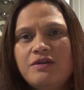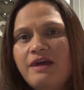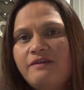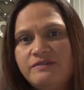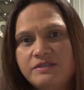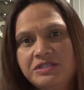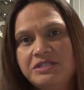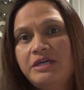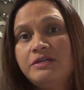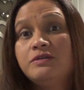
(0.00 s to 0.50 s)
to have
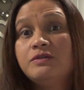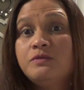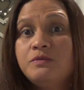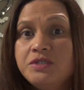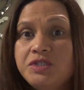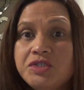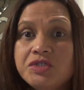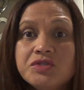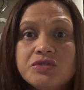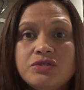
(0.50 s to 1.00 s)
a schedule,
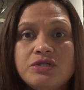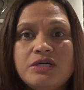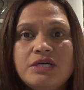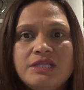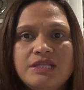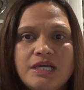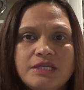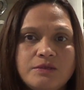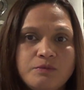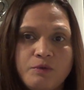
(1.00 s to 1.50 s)
which is
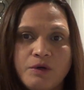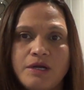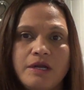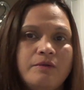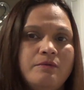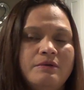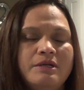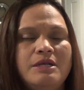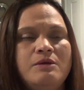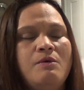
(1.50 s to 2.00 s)
good. That's what I
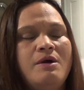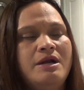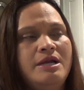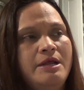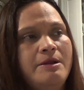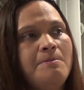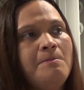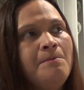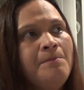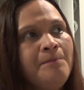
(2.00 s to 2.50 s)
really
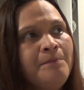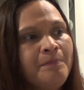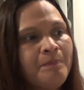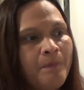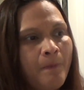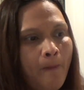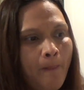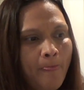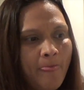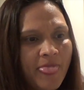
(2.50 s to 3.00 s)
wanted.
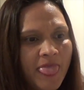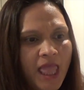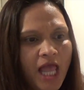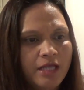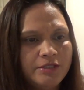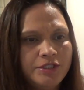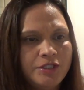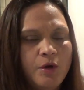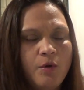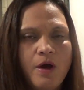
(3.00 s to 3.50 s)

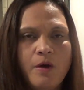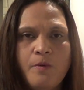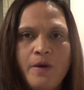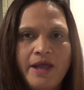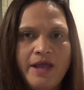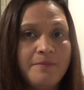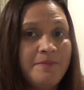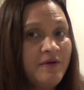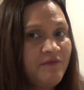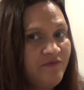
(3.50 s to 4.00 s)
So I
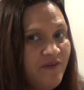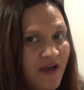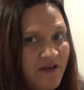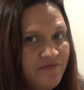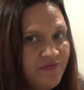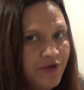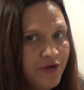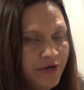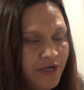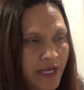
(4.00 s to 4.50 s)
wake up at
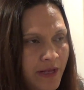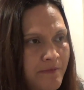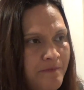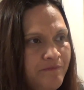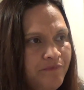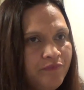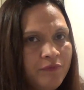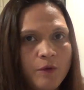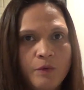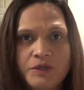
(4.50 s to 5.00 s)
5.30,
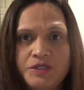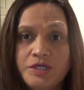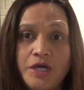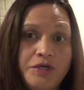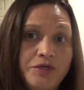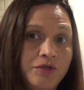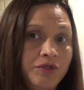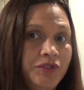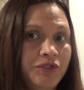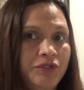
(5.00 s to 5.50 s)
which I
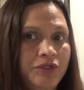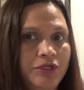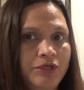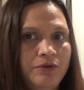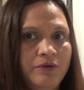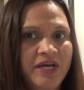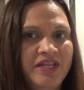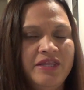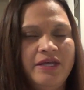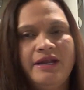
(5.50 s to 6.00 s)
used to
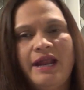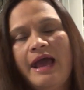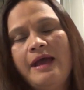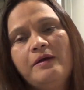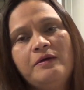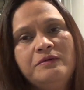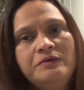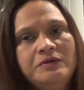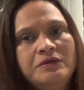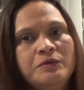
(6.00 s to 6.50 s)
do, and then I
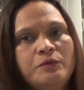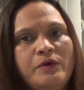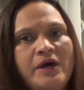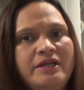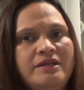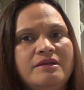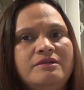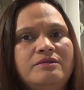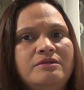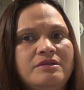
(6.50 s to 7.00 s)
couldn't
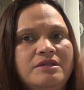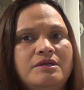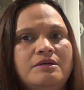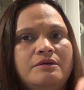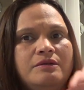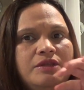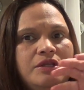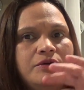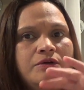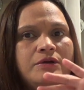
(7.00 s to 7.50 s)
wait until
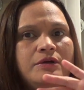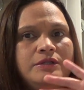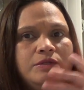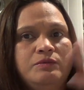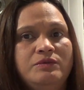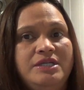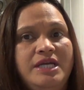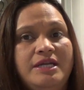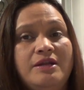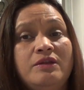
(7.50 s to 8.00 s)
the, the girls
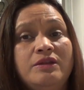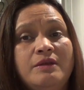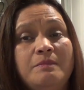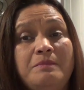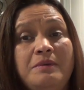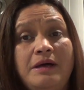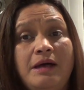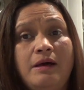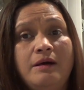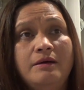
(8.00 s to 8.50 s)
would get on the,
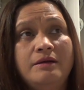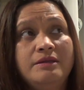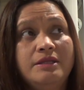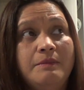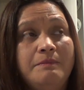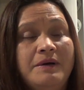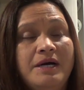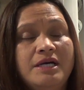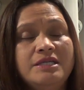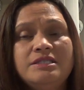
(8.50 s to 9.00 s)
bu
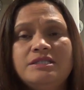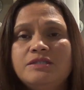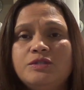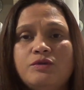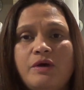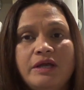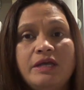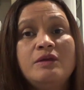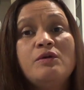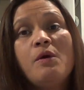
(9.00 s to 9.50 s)
the bus
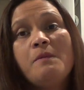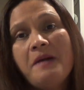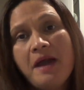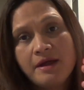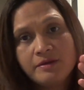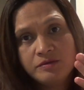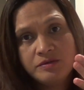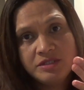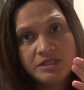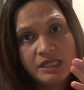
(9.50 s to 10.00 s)
so I can go
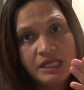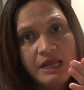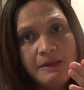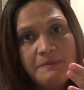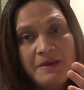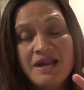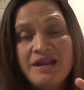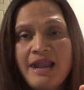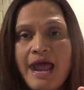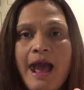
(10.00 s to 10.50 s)
back to
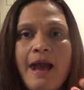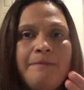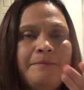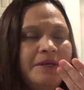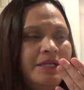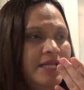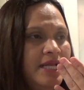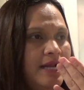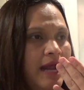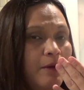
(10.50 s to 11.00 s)
sleep and nap,
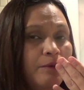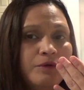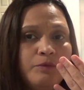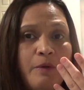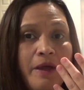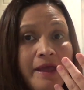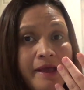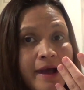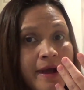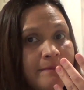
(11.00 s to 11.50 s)
and then I would
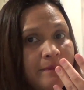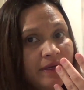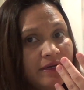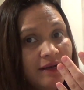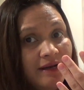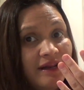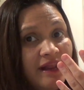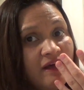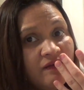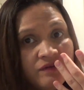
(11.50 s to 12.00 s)
wake up at
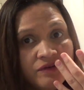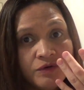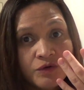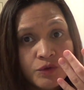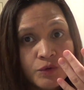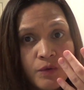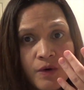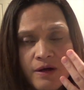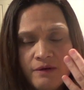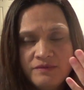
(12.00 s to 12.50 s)
11 or
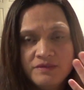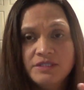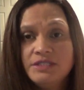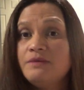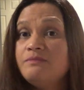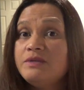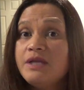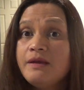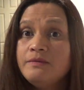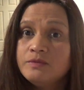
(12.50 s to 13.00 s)
12, and
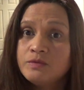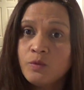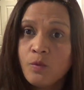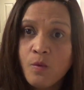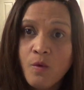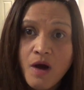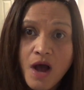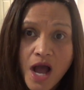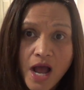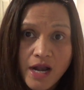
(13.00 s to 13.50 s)
sometimes
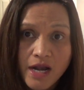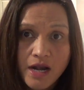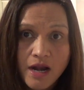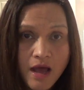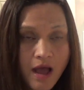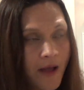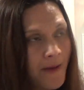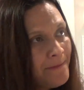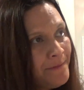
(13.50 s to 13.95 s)
1